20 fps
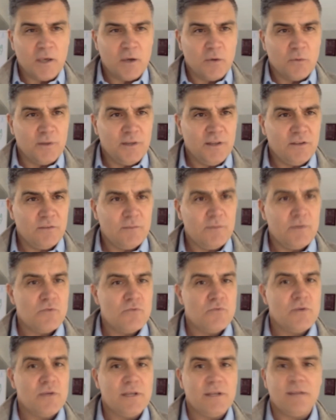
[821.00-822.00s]
we need to be
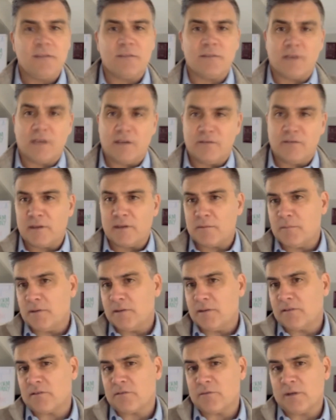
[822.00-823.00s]
ready to have that
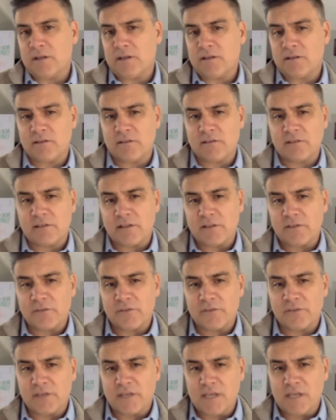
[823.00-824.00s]
business ready to sell. So
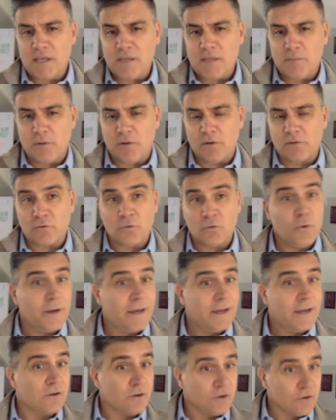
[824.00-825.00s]
it's a key part, or
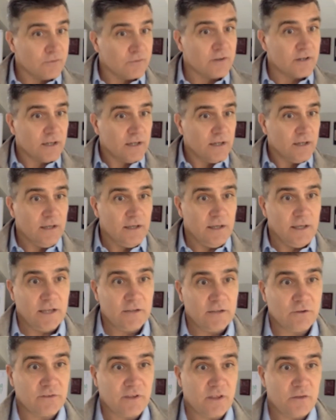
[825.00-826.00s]
handover,
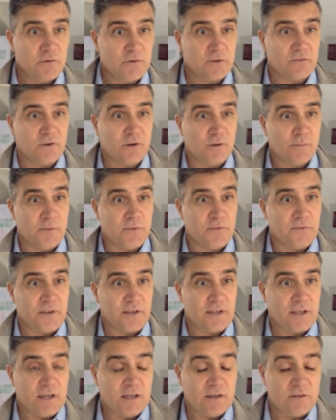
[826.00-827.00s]
and those other examples I
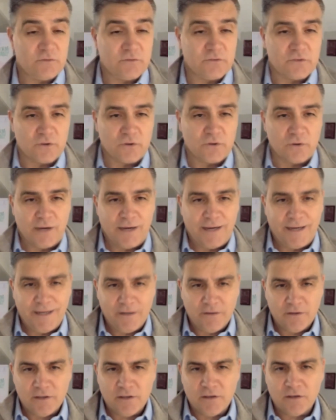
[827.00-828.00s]
gave. So
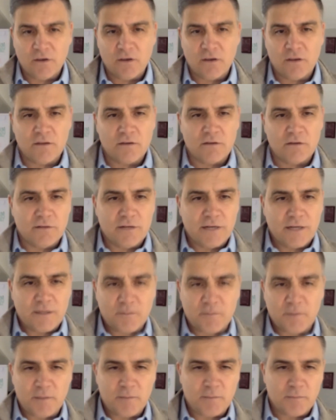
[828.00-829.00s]
hiring the right
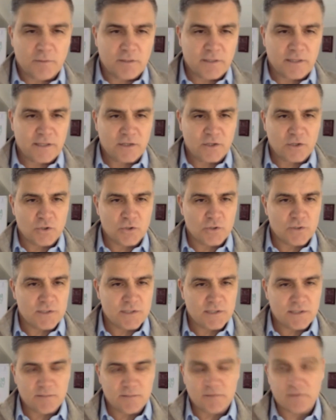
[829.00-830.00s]
people and a good
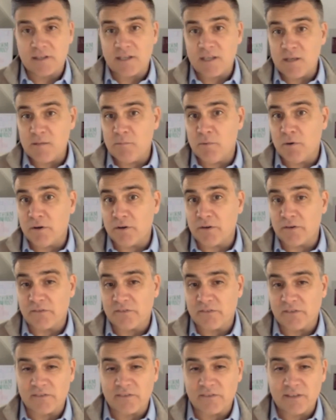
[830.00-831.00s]
team is a key part of
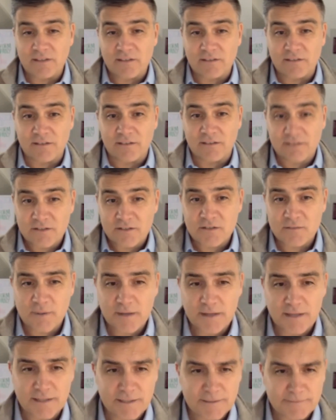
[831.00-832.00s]
succession
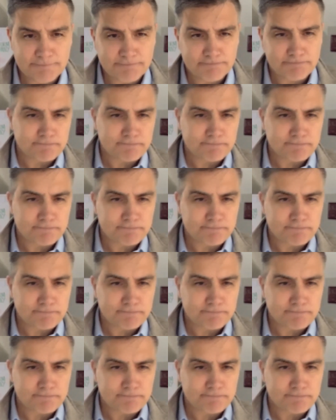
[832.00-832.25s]
planning.